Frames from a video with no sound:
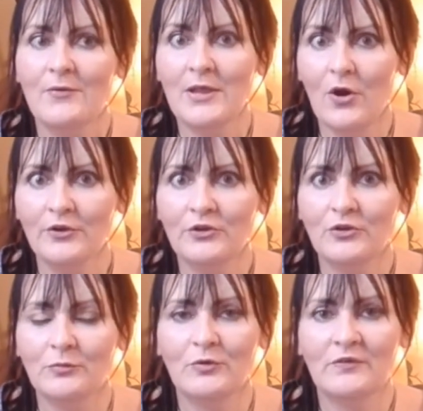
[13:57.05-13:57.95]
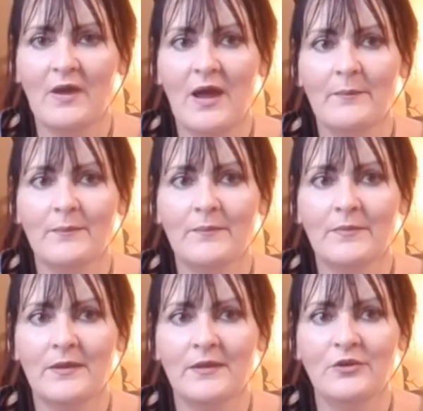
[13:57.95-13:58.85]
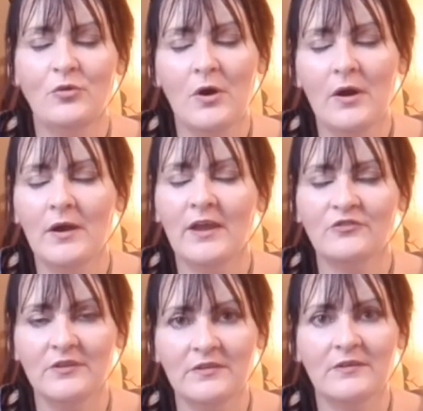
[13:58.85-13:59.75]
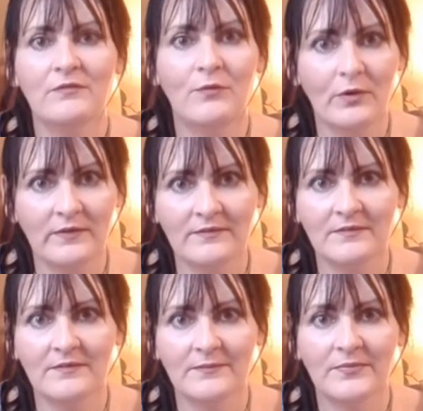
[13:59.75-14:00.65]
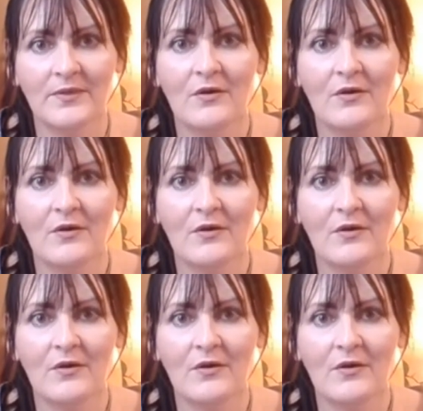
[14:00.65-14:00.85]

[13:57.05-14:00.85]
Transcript: I really honor you because um, you are actually the voice